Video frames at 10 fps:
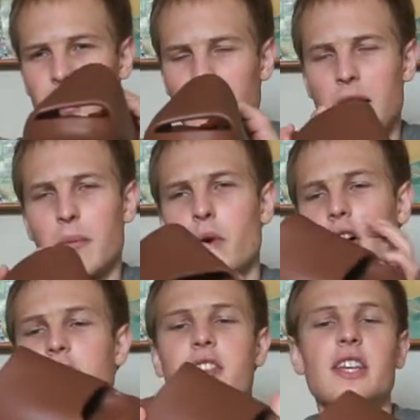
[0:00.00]

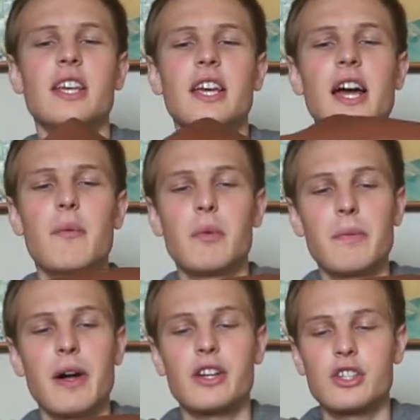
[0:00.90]
NYT, and we
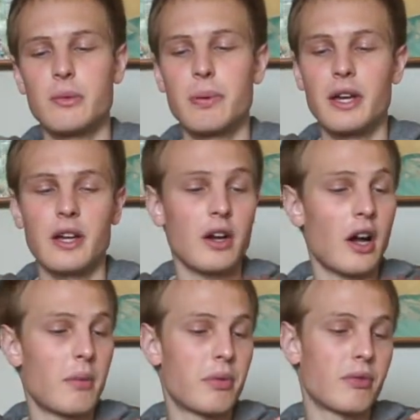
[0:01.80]
managed to pick
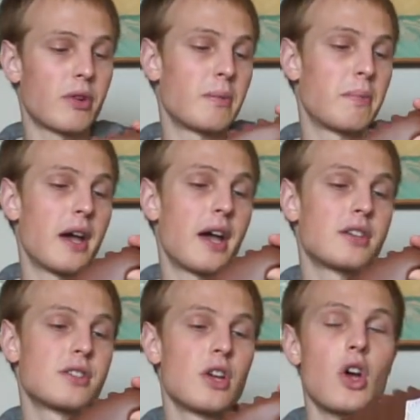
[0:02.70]
up three
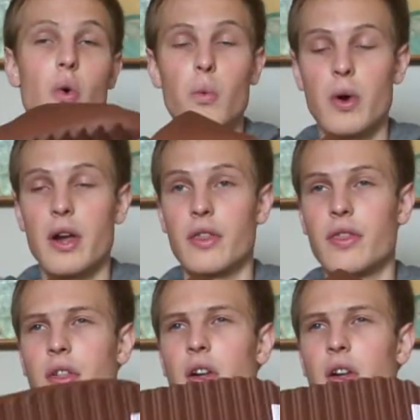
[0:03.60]
pairs with